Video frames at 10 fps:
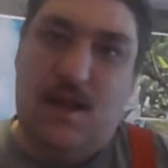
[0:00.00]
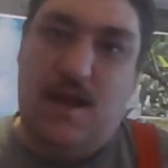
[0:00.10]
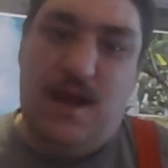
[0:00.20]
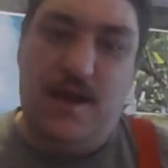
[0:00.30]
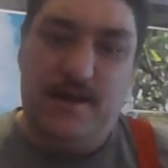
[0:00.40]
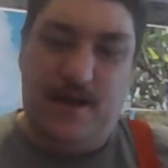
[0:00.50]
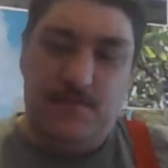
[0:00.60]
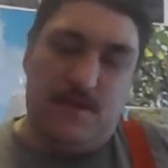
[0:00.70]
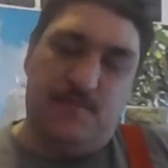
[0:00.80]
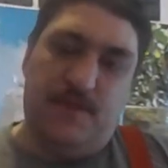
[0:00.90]
And that
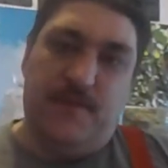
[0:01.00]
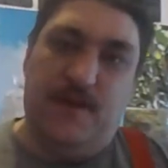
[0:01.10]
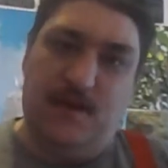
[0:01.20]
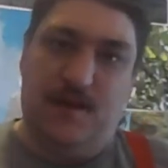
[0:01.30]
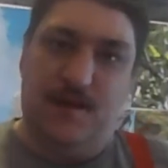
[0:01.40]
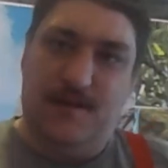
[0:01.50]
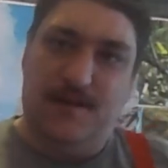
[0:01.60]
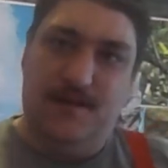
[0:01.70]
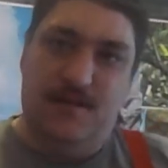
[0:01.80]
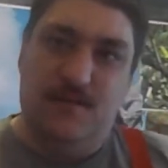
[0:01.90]
made me think,
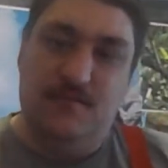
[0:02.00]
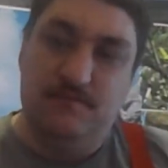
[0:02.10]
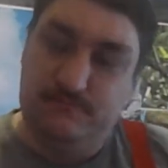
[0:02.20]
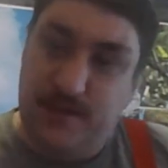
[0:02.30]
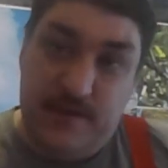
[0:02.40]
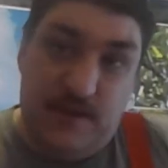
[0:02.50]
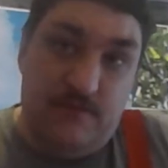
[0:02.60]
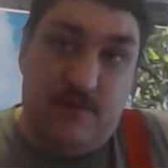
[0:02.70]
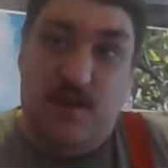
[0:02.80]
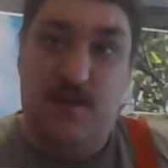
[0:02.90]
is he
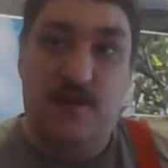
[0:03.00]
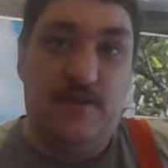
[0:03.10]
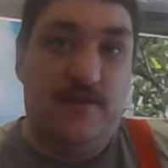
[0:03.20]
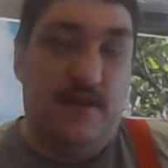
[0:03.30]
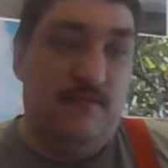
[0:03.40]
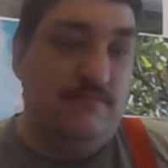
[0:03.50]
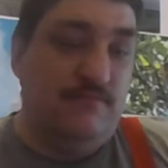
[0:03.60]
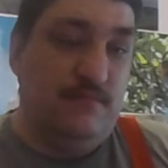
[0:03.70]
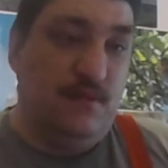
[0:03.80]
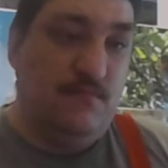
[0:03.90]
right?
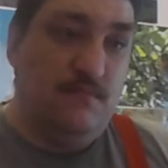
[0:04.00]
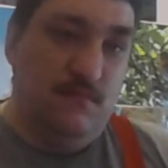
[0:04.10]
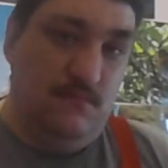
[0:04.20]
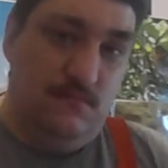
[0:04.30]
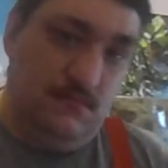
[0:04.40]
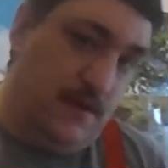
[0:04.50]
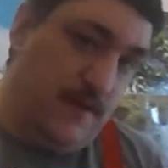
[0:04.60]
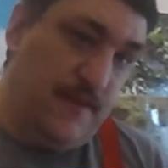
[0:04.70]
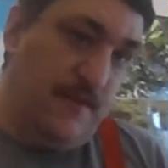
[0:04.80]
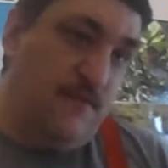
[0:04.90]
Am
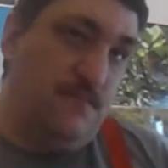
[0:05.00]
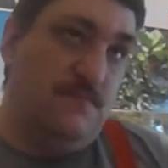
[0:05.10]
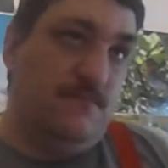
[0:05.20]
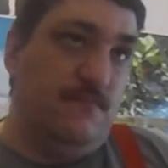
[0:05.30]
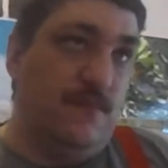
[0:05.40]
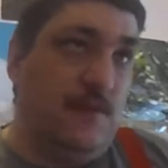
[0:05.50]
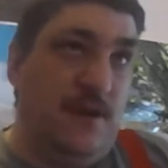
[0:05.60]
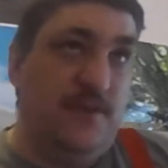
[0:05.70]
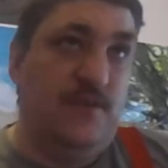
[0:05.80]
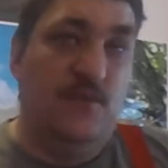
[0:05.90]

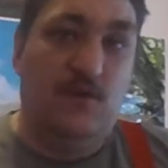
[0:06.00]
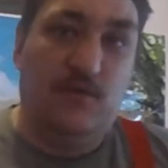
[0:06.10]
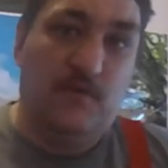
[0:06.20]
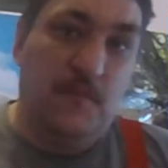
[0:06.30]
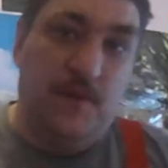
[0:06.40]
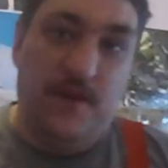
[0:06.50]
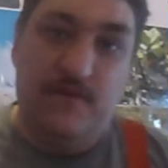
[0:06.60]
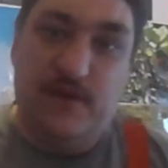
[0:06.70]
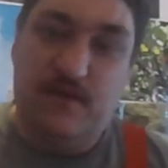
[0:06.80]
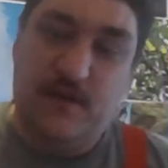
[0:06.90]
I too old to be playing
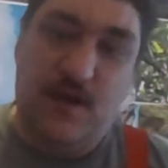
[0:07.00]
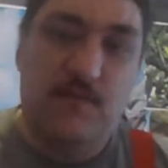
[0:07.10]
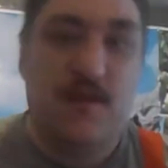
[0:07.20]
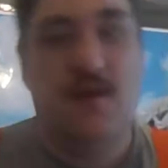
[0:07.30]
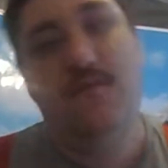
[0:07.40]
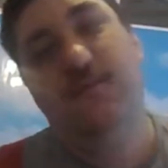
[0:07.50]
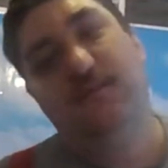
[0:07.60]
video games now?